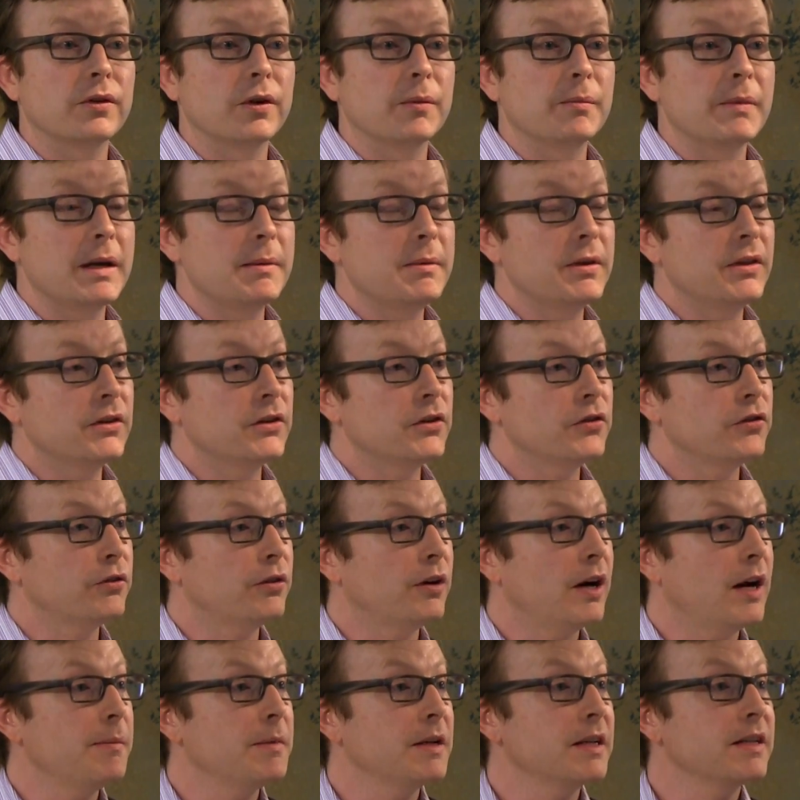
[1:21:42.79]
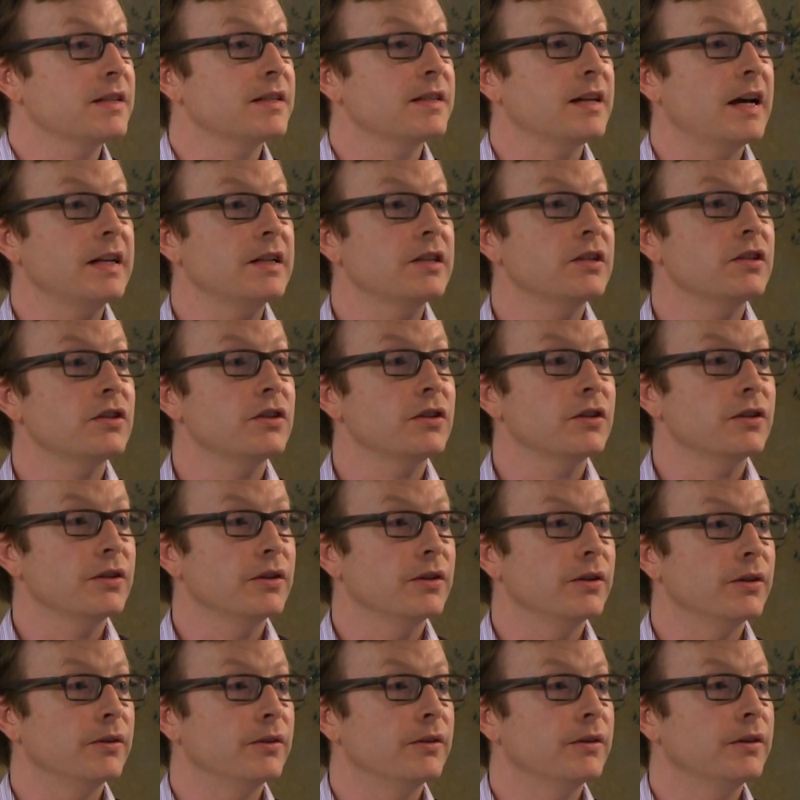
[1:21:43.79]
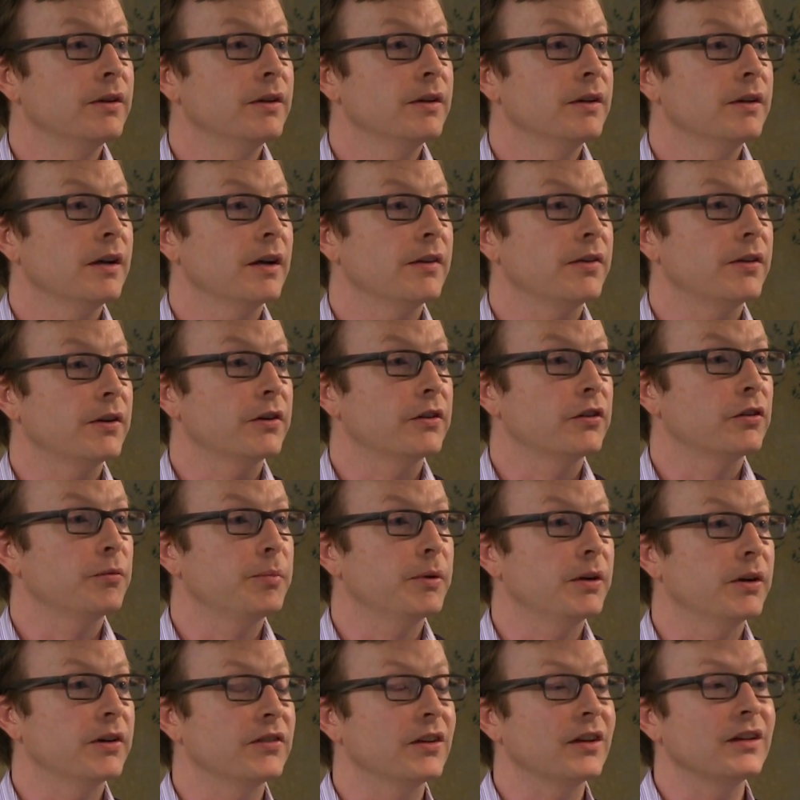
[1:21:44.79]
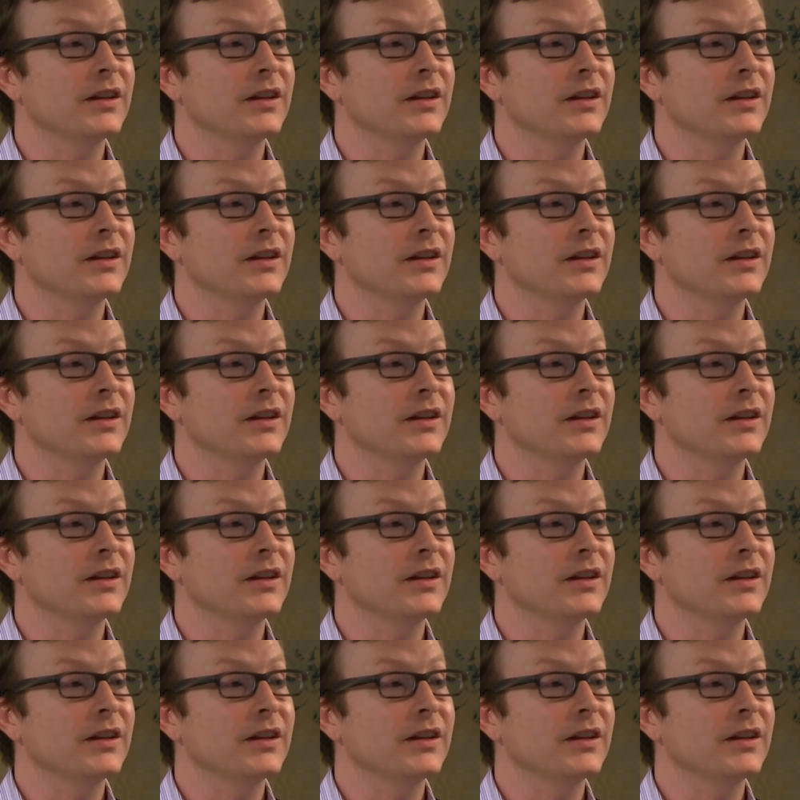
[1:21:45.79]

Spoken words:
or maybe they're describing sights to you, their experience.